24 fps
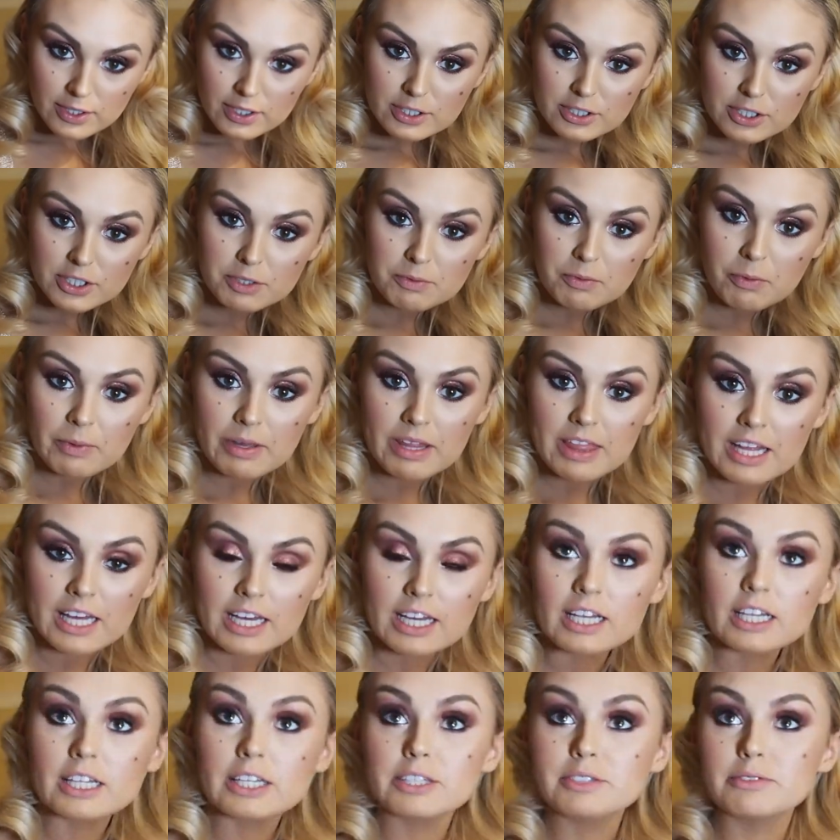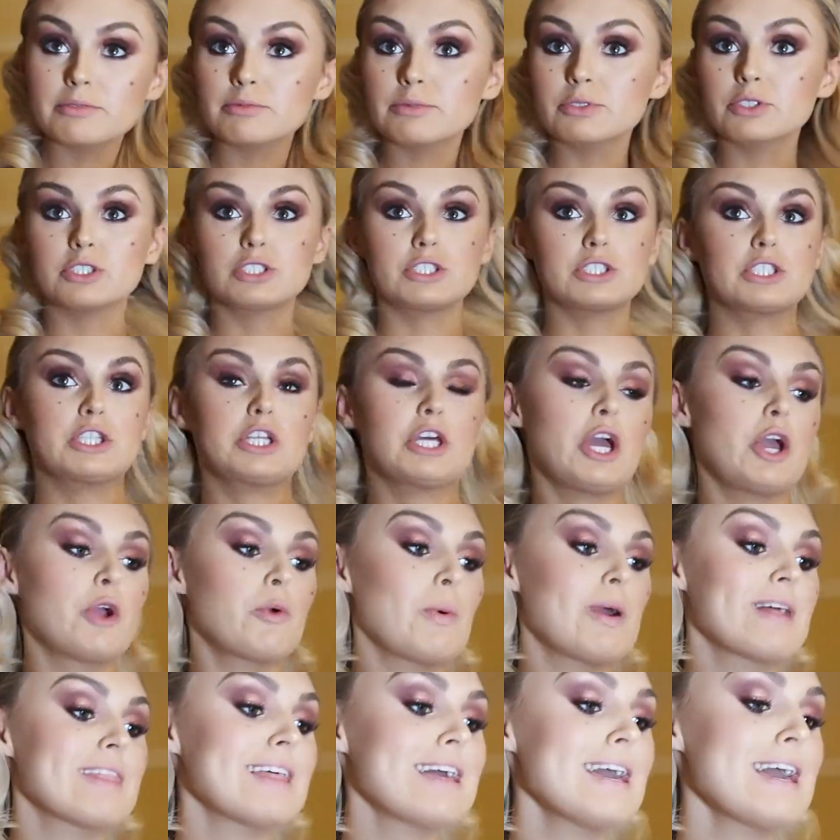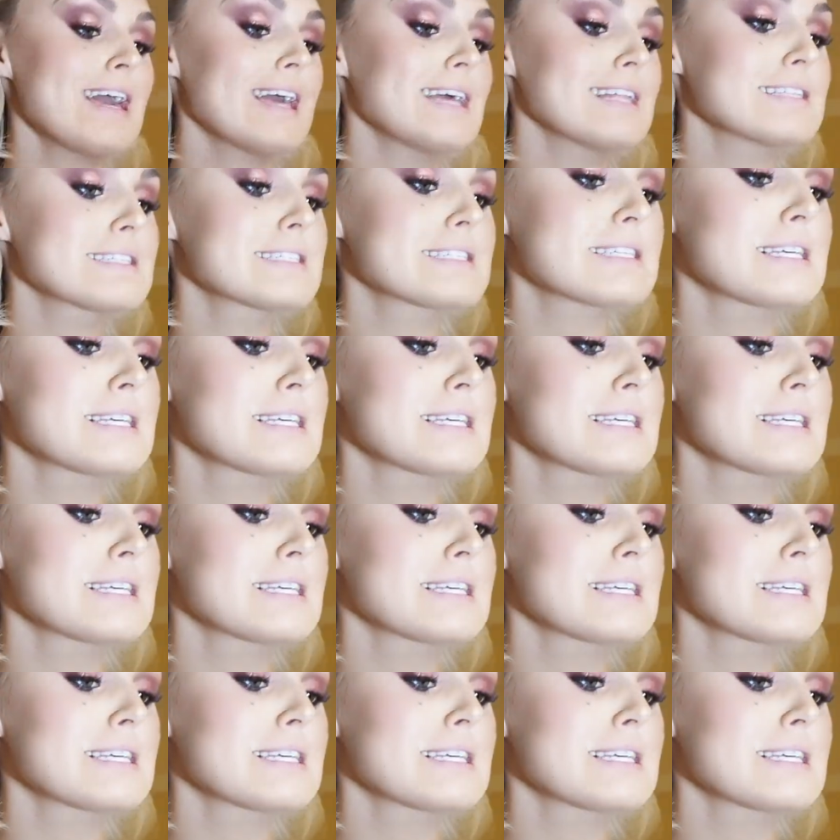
Don't know what we think. We'll just go with it.